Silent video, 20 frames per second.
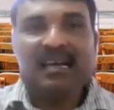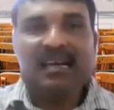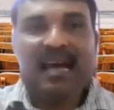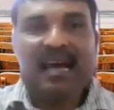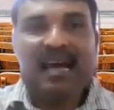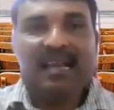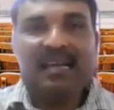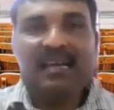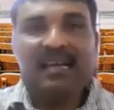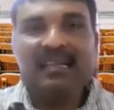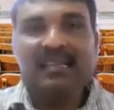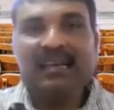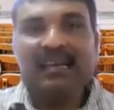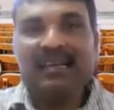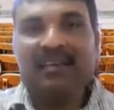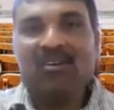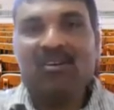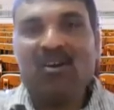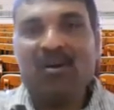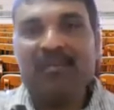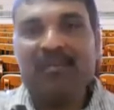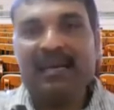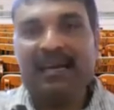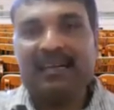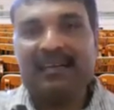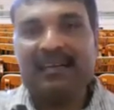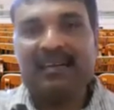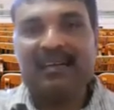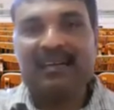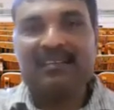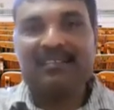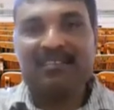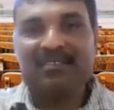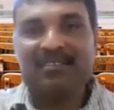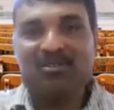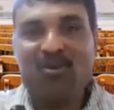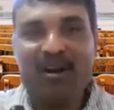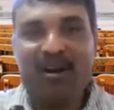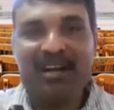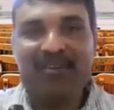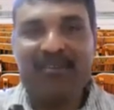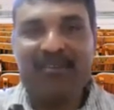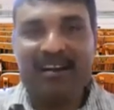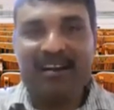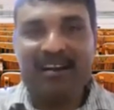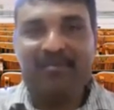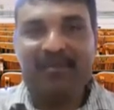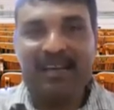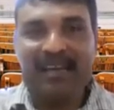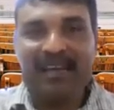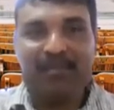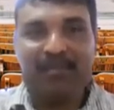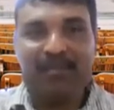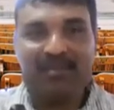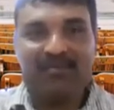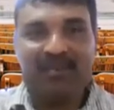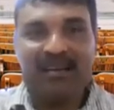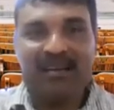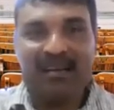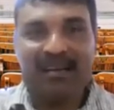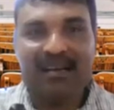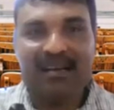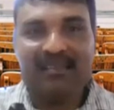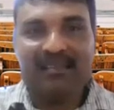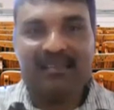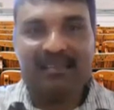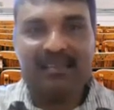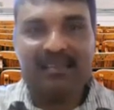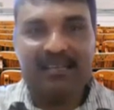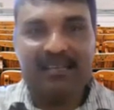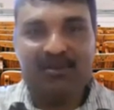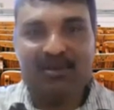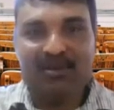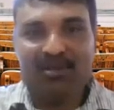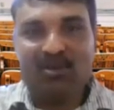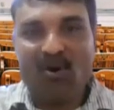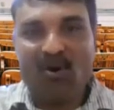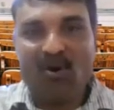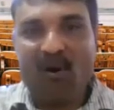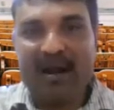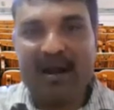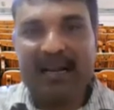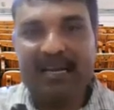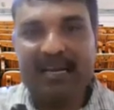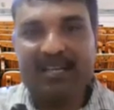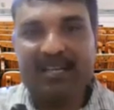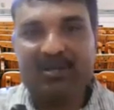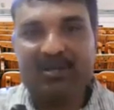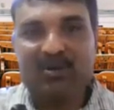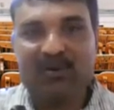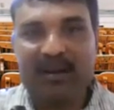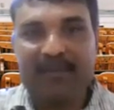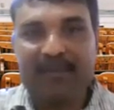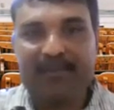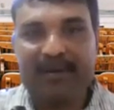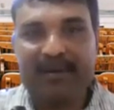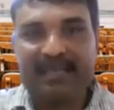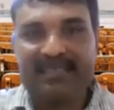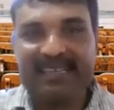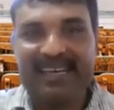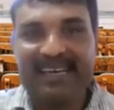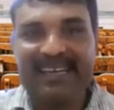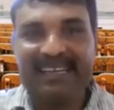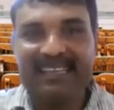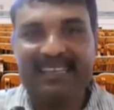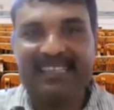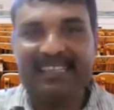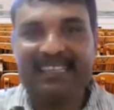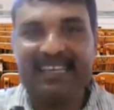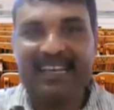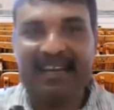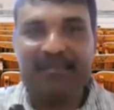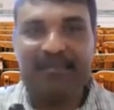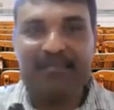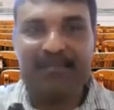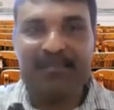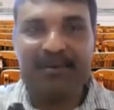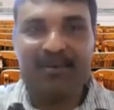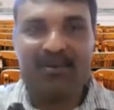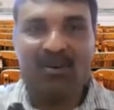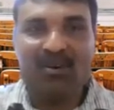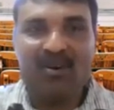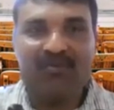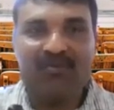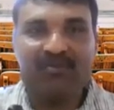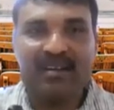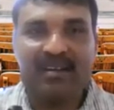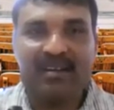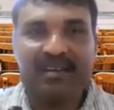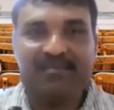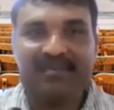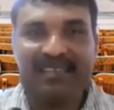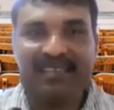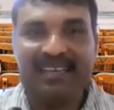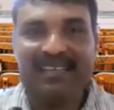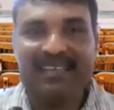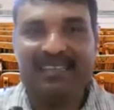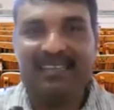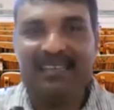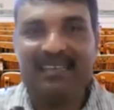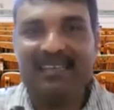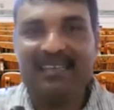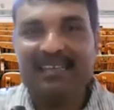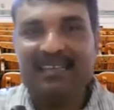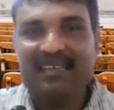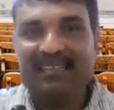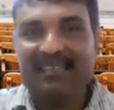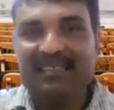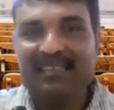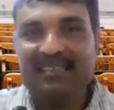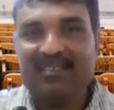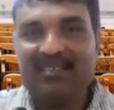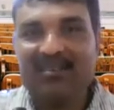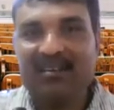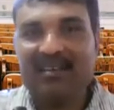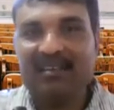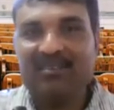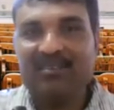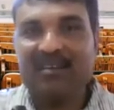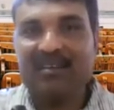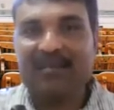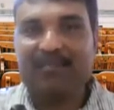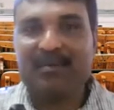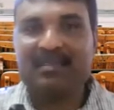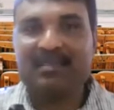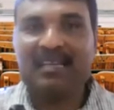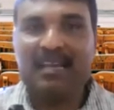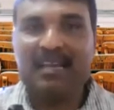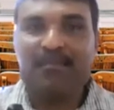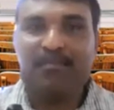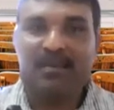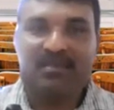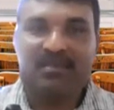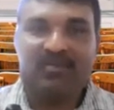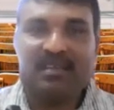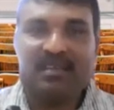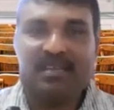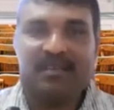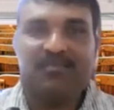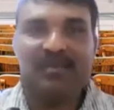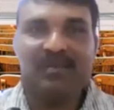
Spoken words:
And in the denominator, this is not divided by n plus 1. This is used only to represent the number of terms, right? This is only to represent n plus 1.